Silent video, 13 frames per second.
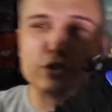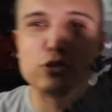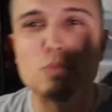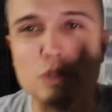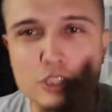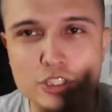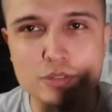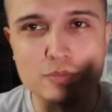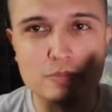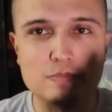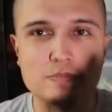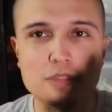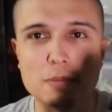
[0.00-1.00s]
just do one shoe.
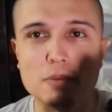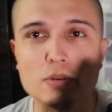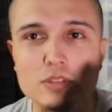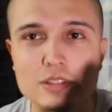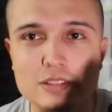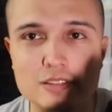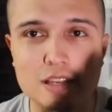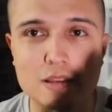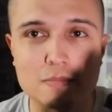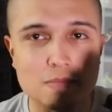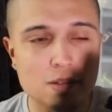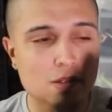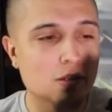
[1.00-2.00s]
They both look the same.
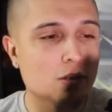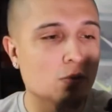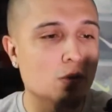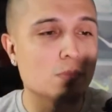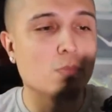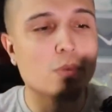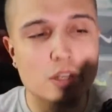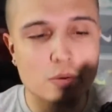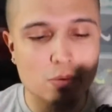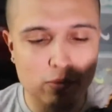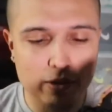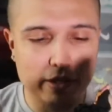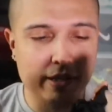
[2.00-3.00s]
We know
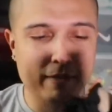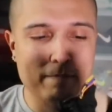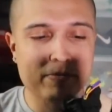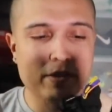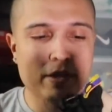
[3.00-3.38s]
what we're looking at.